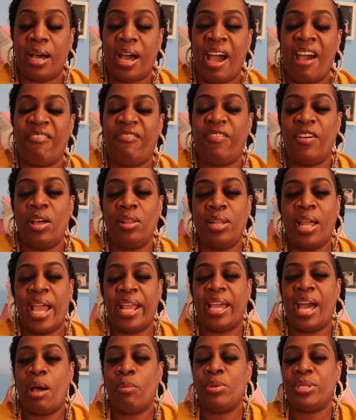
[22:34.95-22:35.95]
i felt
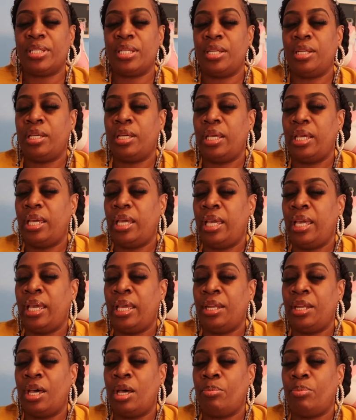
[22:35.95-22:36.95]
like i was in a,
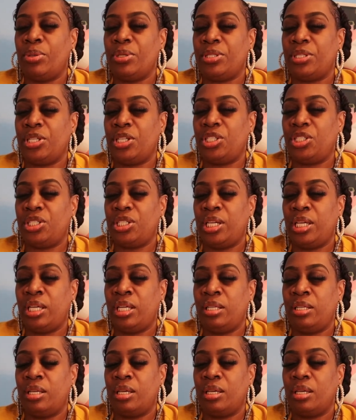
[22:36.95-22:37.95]
in a
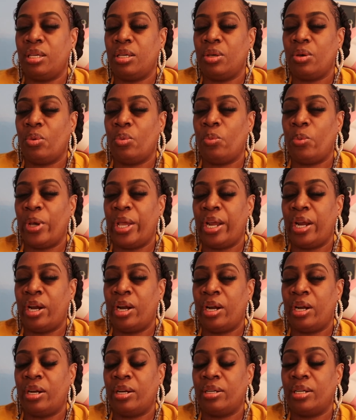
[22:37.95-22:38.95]
position
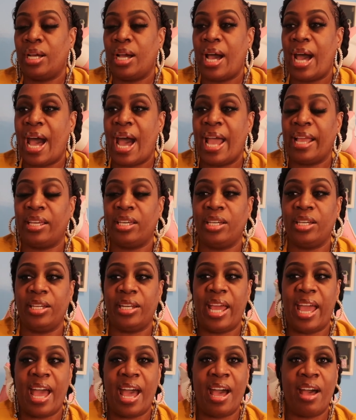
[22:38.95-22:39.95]
where i
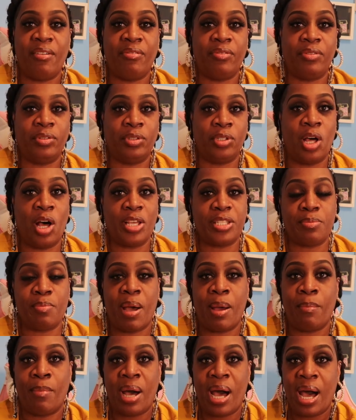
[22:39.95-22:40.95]
could have lost
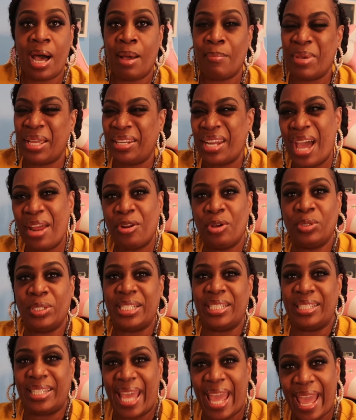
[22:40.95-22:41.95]
my mom and not
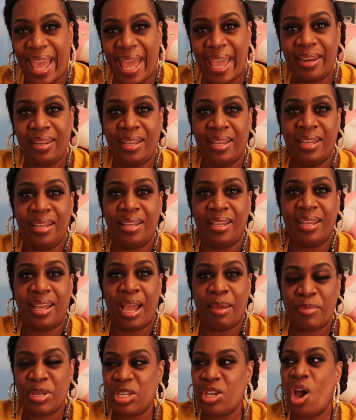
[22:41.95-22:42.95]
only that
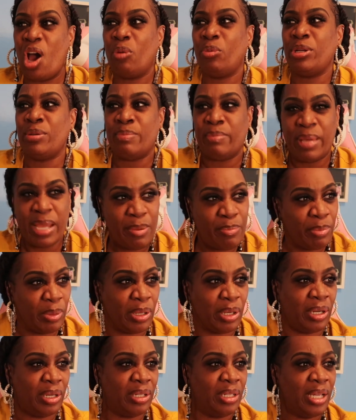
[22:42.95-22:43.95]
i mean y'all
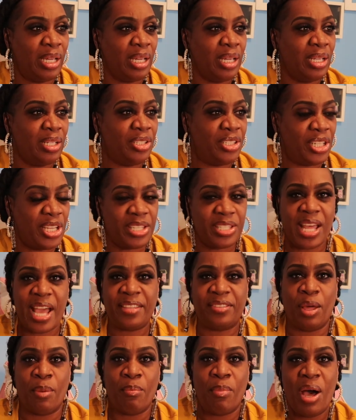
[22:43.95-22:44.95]
remember just
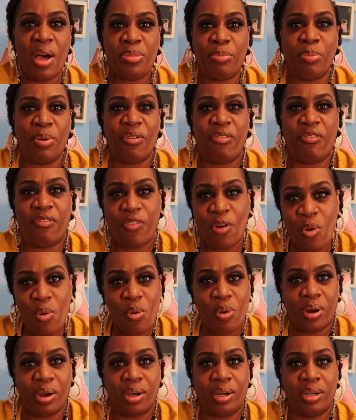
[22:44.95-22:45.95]
like the month
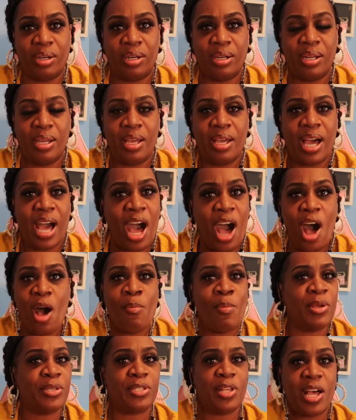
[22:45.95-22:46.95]
before i
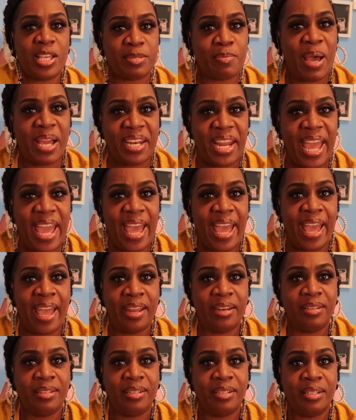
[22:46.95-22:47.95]
almost lost my
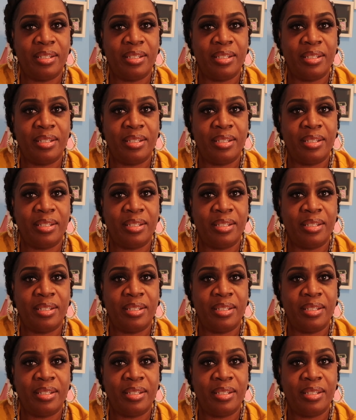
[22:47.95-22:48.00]
dad